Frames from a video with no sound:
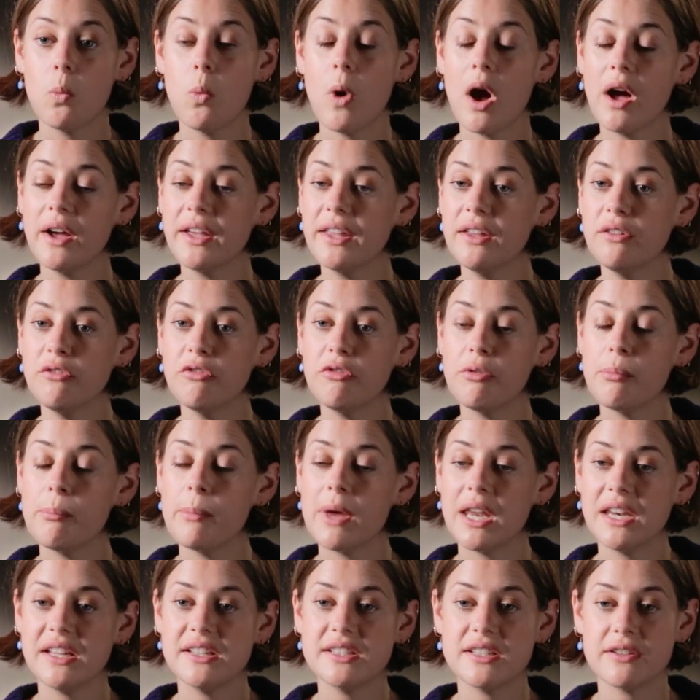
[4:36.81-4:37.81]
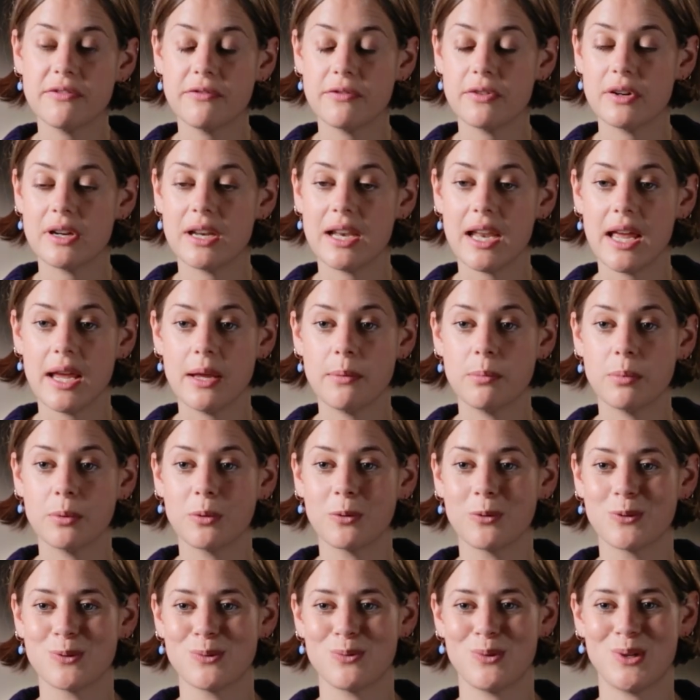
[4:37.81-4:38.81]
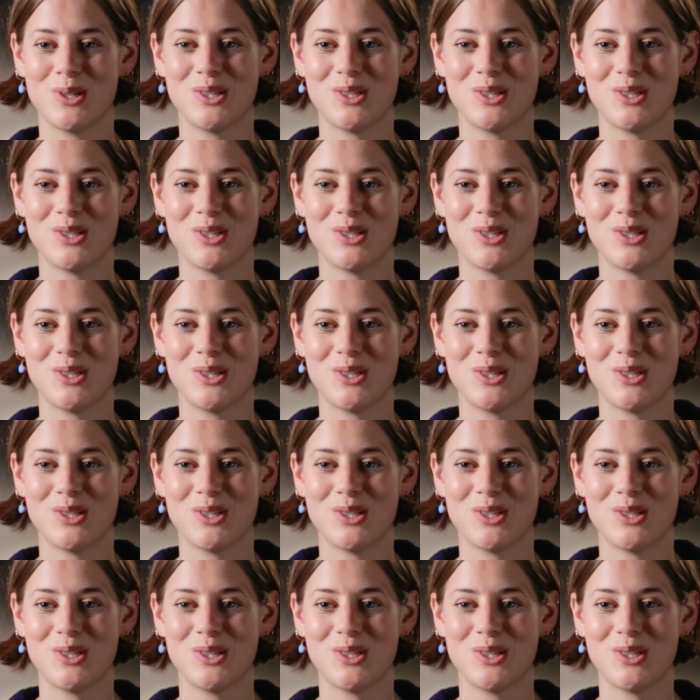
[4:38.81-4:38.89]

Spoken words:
working for many different labels,